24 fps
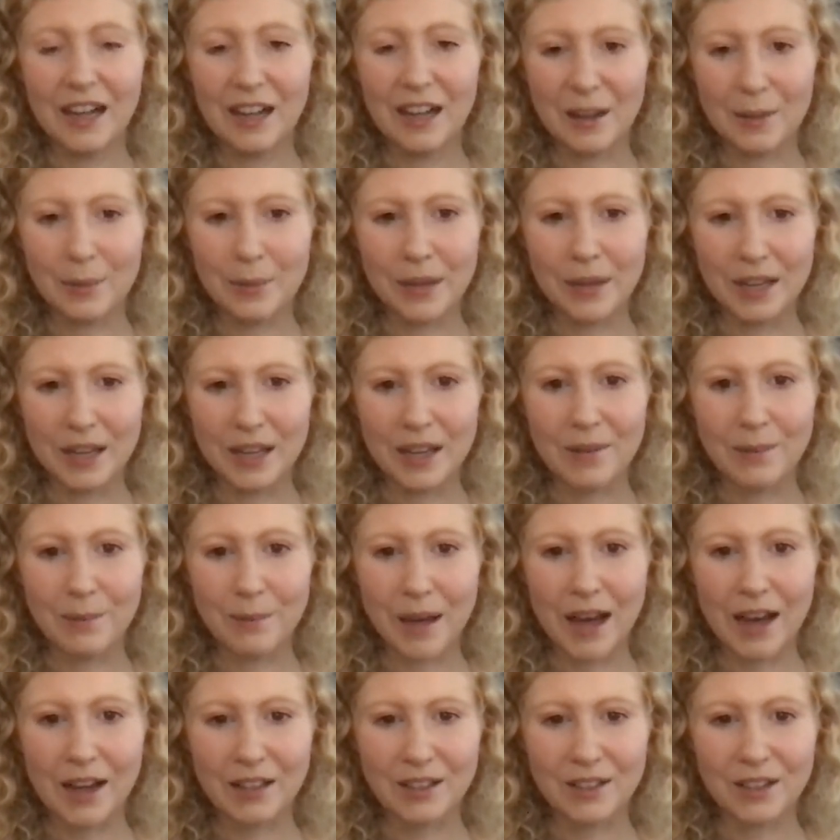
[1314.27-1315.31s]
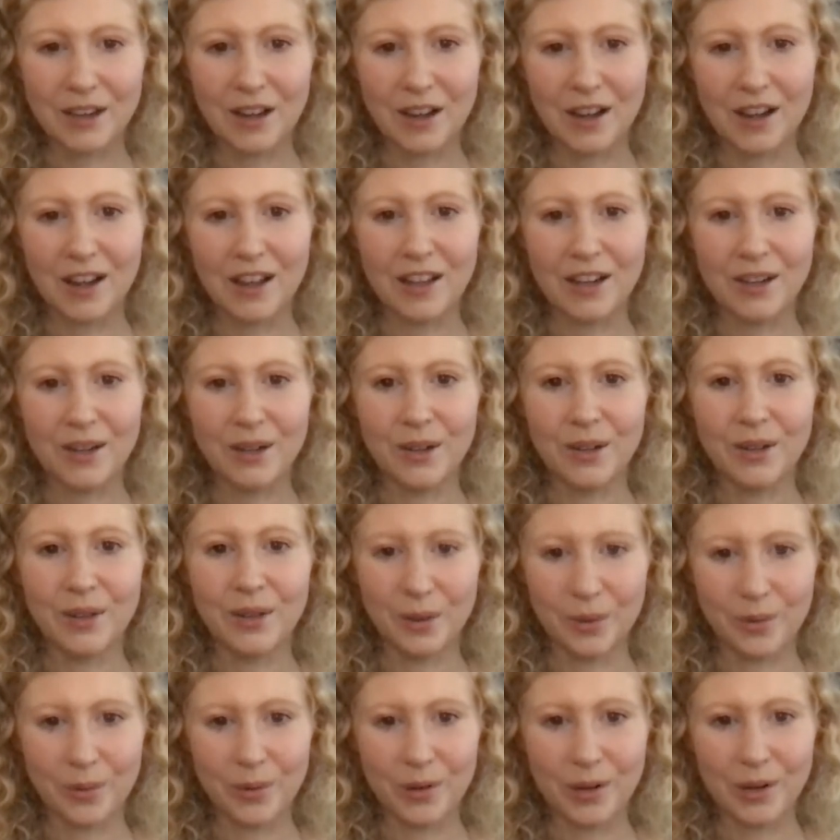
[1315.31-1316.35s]
a big impact on
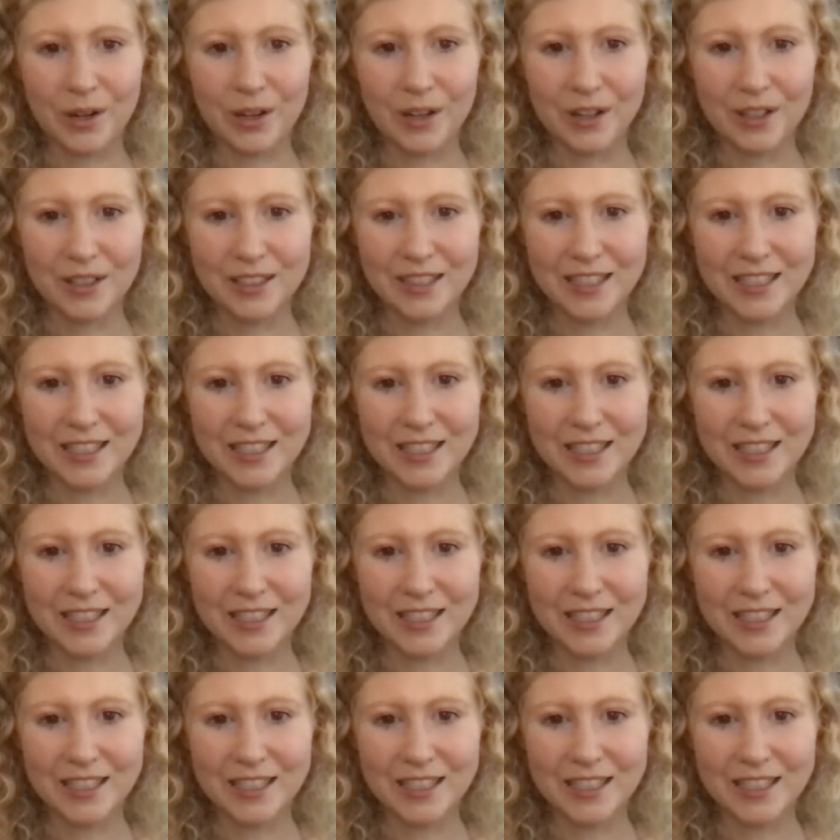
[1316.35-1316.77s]
the world.